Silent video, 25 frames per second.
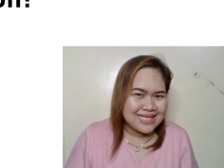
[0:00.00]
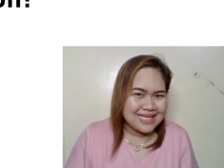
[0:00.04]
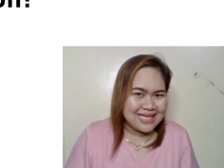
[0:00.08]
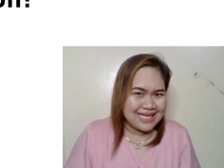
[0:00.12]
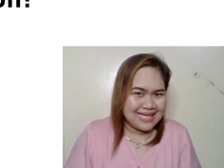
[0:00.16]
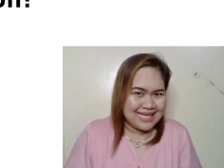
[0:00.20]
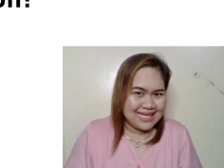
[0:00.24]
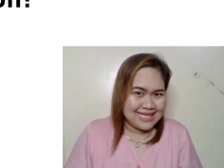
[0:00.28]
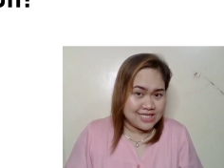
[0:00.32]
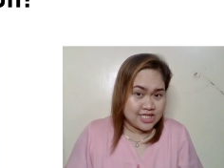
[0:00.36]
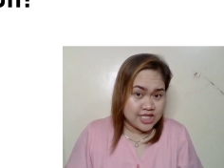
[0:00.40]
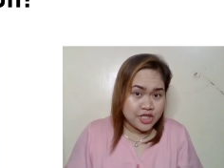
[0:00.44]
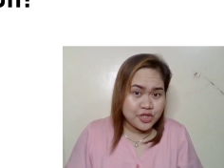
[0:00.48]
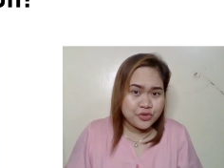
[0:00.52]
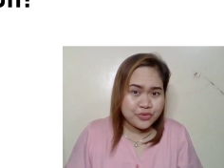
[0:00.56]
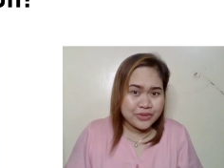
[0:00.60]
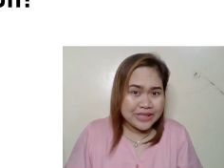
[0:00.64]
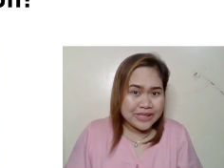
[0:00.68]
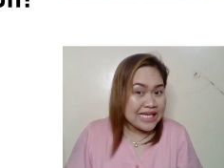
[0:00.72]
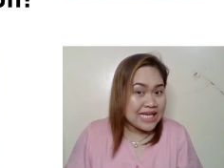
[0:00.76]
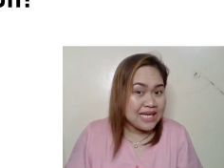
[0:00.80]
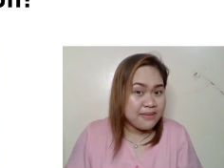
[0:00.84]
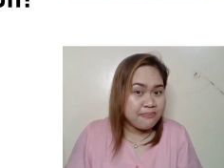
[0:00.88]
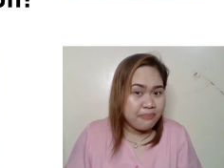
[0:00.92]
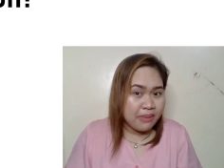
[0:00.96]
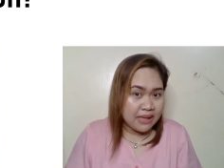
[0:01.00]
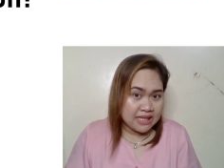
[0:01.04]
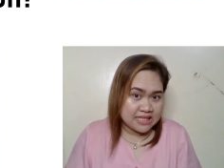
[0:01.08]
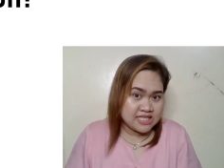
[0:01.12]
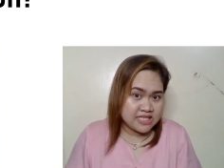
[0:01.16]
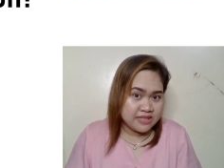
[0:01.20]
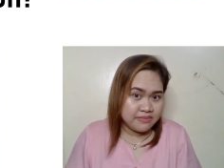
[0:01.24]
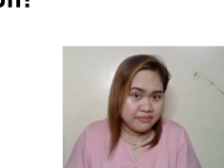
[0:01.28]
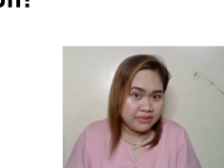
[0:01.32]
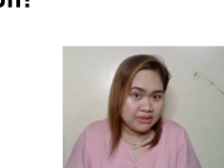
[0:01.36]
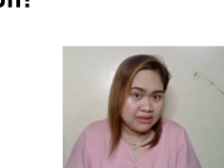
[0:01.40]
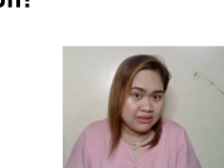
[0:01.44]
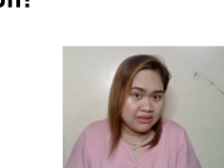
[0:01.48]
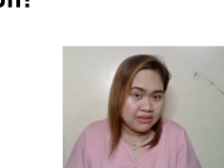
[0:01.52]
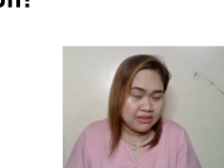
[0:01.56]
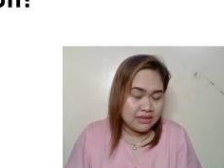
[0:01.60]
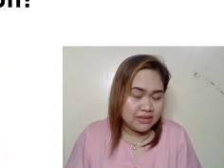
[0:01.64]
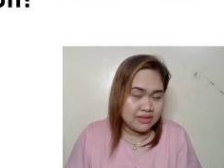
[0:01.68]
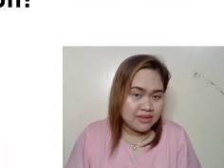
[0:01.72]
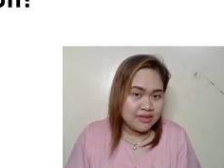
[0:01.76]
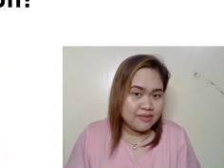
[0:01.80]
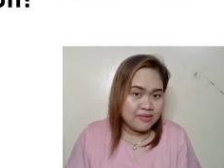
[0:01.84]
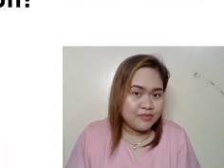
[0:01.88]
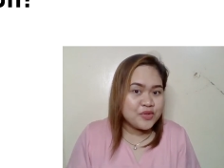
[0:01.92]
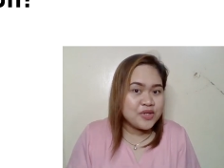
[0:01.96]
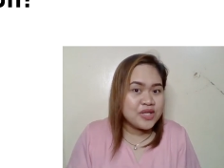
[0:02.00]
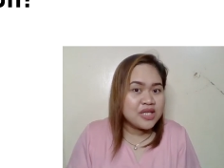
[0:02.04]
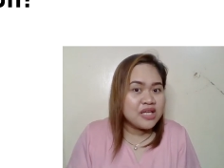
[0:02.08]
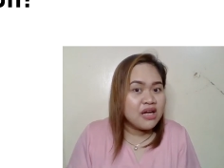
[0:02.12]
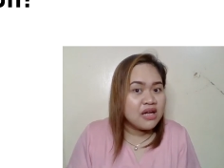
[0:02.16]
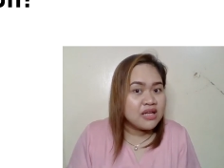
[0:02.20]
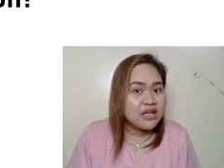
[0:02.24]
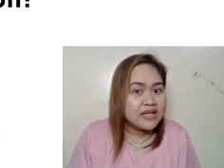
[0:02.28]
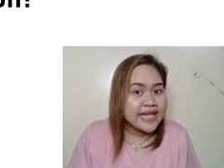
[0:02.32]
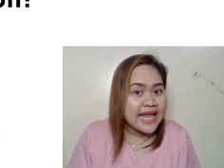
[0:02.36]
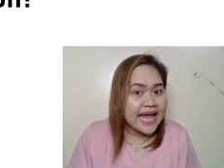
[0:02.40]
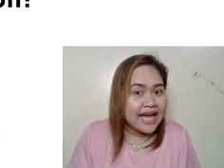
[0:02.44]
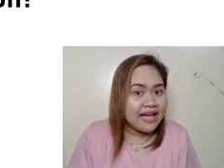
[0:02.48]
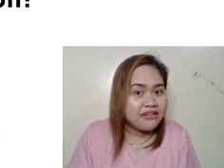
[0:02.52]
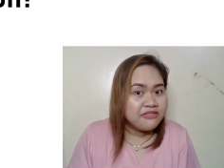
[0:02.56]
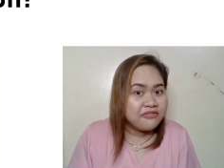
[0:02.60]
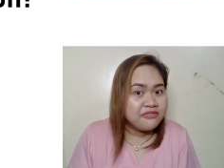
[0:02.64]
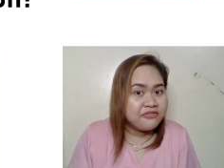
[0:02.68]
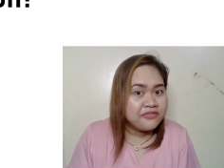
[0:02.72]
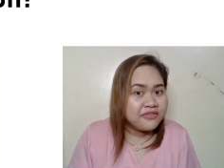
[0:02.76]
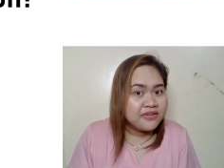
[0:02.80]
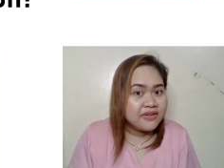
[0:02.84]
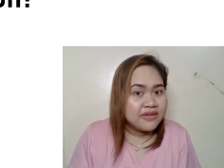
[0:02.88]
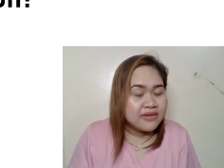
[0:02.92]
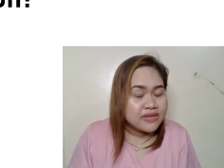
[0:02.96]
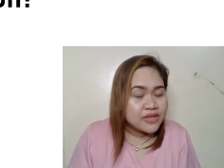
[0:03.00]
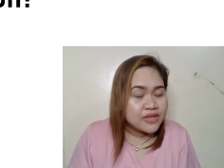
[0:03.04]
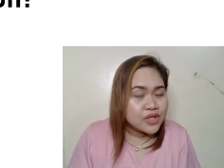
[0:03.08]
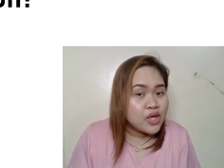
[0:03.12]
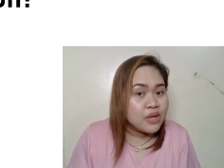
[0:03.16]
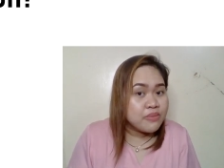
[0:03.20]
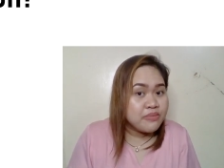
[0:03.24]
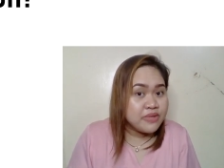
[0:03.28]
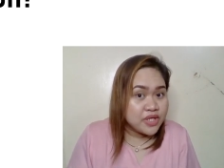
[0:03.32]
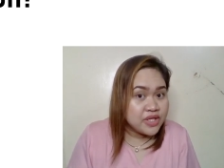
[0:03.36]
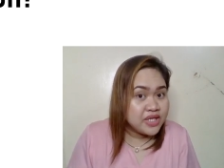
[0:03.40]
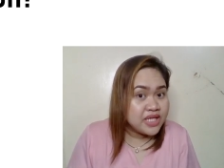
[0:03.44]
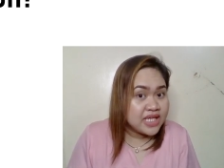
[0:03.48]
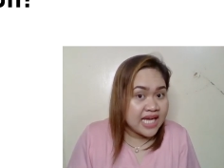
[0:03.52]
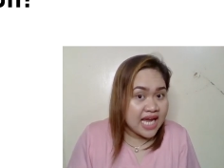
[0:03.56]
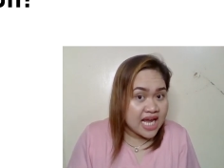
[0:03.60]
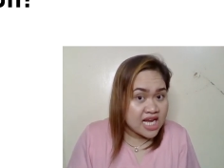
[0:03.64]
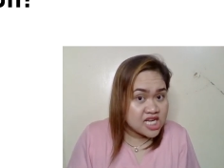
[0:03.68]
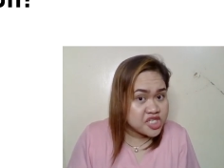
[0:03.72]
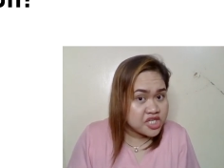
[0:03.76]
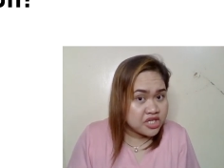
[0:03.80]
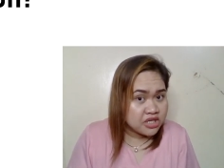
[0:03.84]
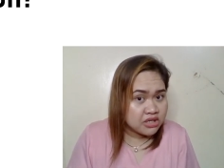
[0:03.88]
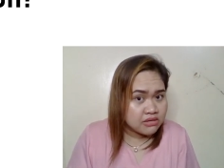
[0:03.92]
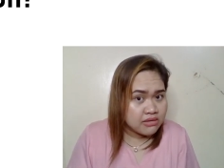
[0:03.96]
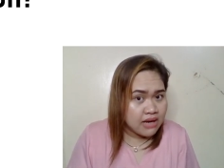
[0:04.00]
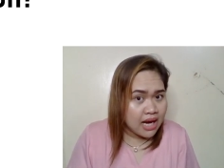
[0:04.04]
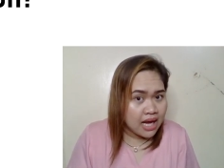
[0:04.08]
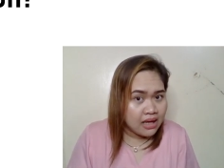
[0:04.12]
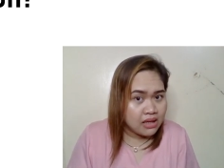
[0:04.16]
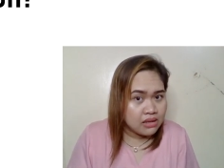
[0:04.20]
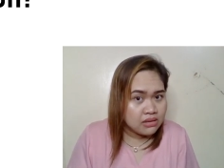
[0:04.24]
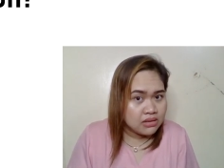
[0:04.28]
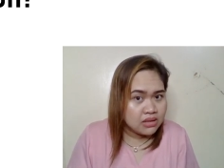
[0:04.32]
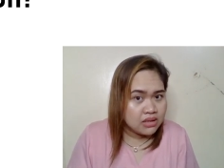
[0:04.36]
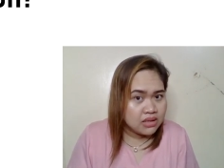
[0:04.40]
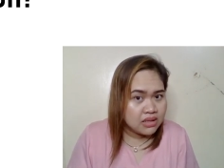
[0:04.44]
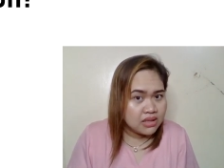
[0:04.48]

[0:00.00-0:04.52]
Is it really possible to not have communication around?